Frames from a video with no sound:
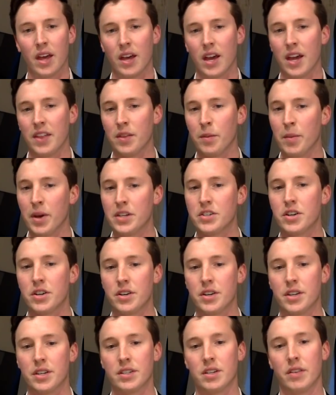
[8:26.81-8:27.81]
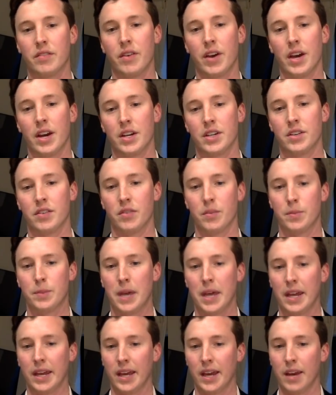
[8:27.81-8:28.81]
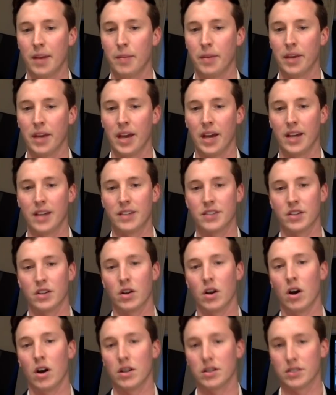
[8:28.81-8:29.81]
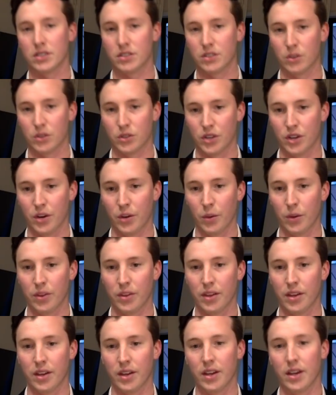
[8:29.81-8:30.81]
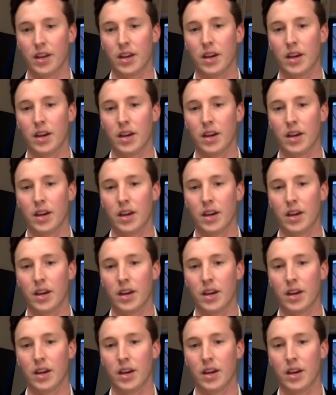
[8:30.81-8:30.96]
And the major disadvantage of obtaining an MBA is the cost associated with it.